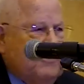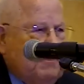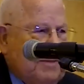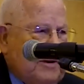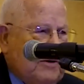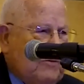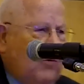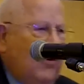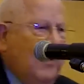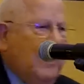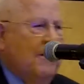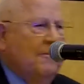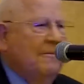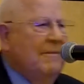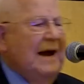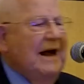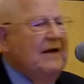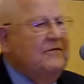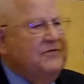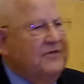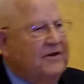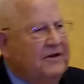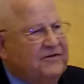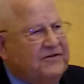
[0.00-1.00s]
but what
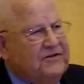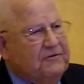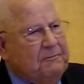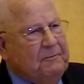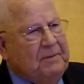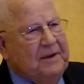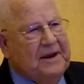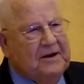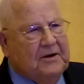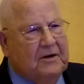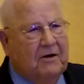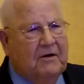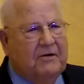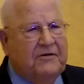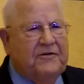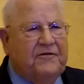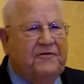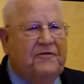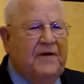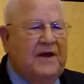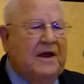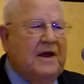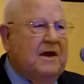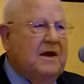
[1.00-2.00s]
about the speaker's
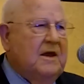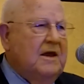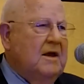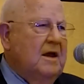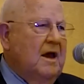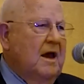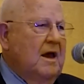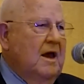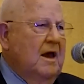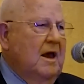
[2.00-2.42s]
fee?